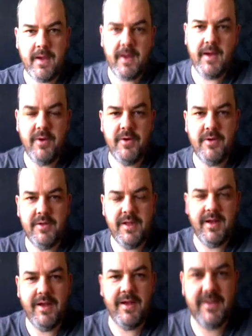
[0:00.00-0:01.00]
Hi
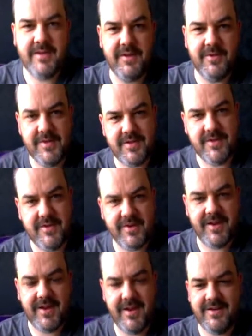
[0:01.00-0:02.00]
all, uh, Faran here
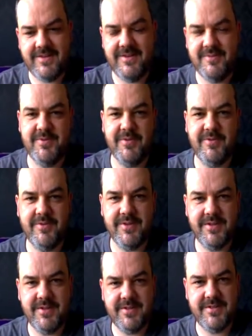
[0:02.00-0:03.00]
again. Hope you're all
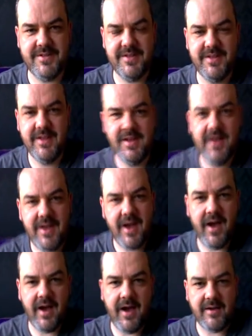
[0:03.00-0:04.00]
good.
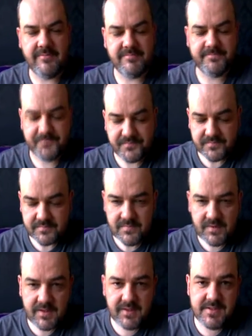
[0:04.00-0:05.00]
Um,
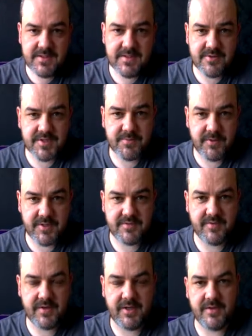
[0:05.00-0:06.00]
this is a response
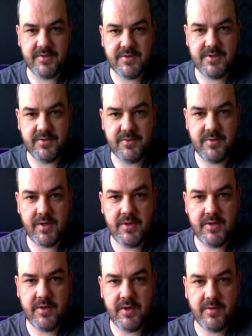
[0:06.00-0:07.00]
video to
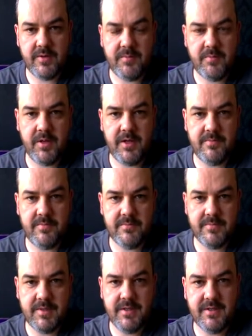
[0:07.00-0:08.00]
uh, Noel
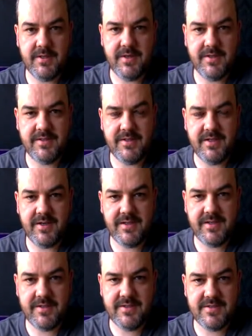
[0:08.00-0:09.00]
Plum
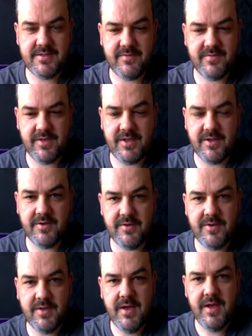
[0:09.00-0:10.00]
99's
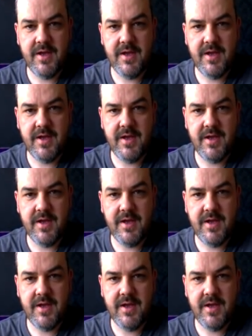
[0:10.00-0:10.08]
video.